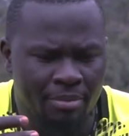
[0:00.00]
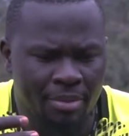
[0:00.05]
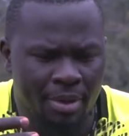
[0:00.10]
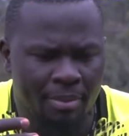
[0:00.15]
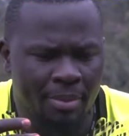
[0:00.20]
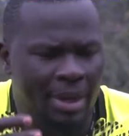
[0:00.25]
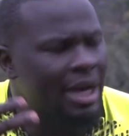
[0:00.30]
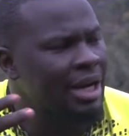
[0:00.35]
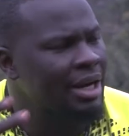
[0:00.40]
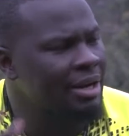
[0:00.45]

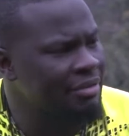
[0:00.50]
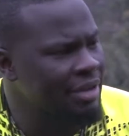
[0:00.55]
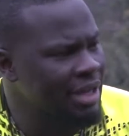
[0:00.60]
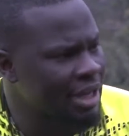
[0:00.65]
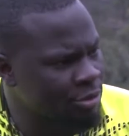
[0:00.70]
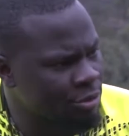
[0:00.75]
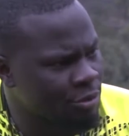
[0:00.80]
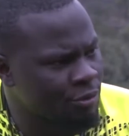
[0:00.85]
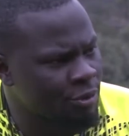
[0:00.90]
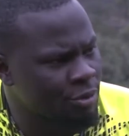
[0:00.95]
make a living
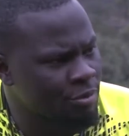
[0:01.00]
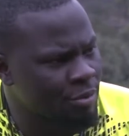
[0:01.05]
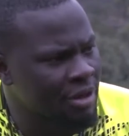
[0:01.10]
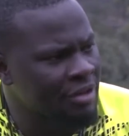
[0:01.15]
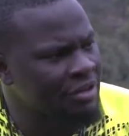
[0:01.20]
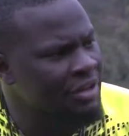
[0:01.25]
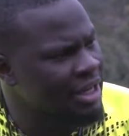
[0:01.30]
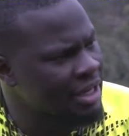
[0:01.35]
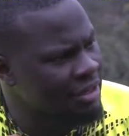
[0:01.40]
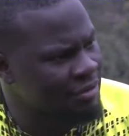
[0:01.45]
out of football
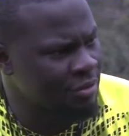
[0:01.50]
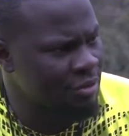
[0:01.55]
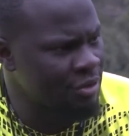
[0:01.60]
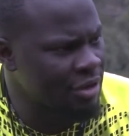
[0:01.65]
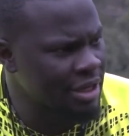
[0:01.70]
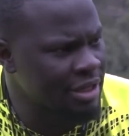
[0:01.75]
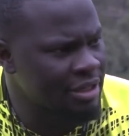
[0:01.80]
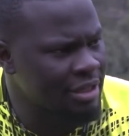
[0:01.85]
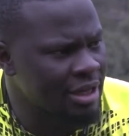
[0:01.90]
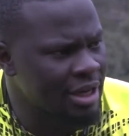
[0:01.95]
in the next few
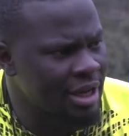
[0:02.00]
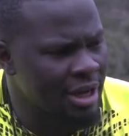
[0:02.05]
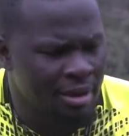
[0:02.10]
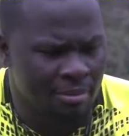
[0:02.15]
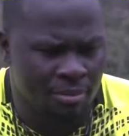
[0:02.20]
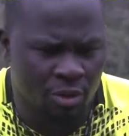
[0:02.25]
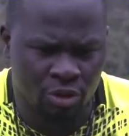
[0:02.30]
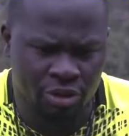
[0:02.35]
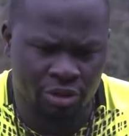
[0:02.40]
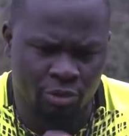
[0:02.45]
years.
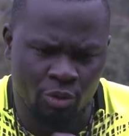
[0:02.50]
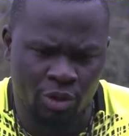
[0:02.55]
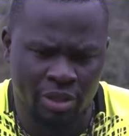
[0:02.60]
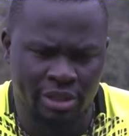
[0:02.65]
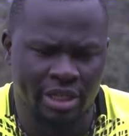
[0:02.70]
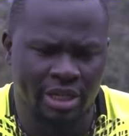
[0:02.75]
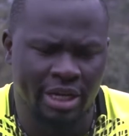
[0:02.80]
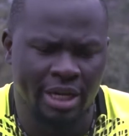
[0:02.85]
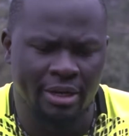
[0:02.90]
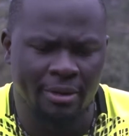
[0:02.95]
Because
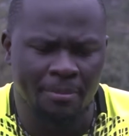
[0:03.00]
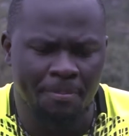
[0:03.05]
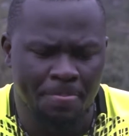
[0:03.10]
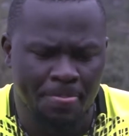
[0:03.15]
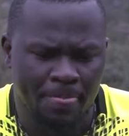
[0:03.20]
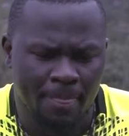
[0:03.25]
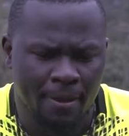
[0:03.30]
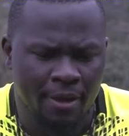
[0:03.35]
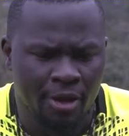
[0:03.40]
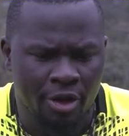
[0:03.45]
once again,
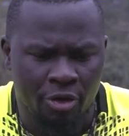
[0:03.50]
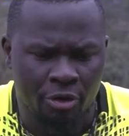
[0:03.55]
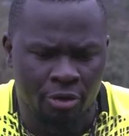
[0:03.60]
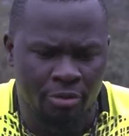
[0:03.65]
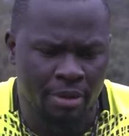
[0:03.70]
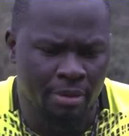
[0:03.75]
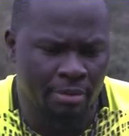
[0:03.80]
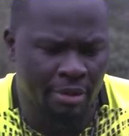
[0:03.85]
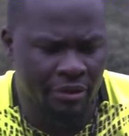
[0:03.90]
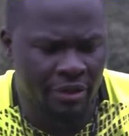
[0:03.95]

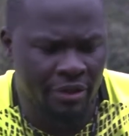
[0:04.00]
remember